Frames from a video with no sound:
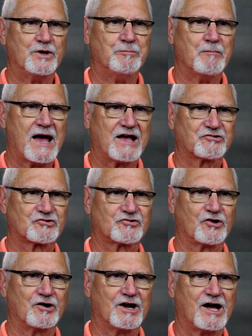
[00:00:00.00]
when
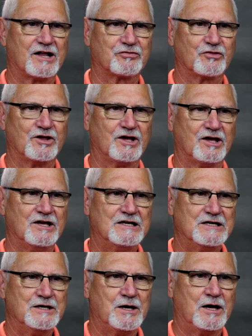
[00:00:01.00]
masks are not the
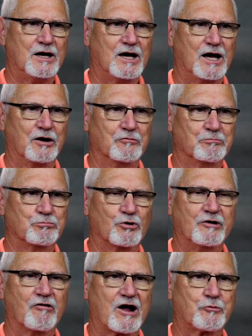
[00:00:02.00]
uh,
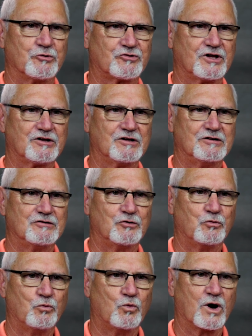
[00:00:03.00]
prerequisite,
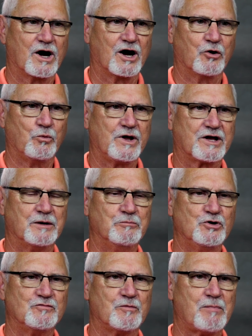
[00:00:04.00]
where we can
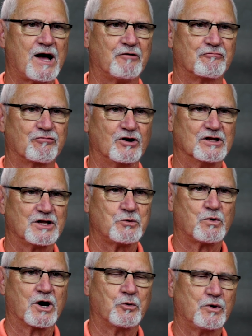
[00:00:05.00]
move about
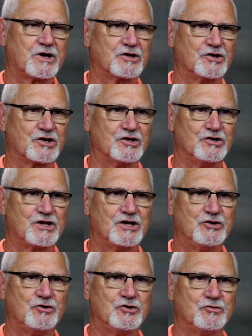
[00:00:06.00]
freely, where we can
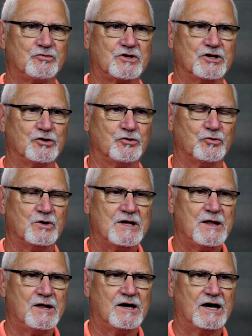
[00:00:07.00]
continue to
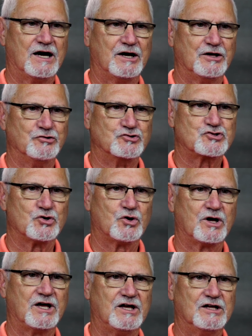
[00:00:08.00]
uh,
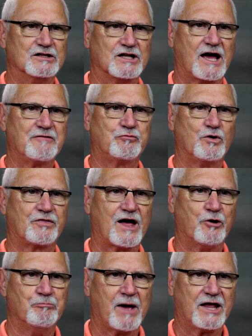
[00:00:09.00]
enjoy life
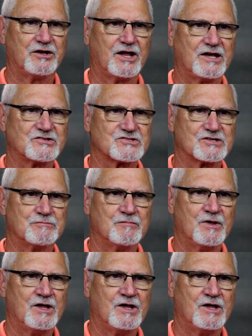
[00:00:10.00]
without mandates.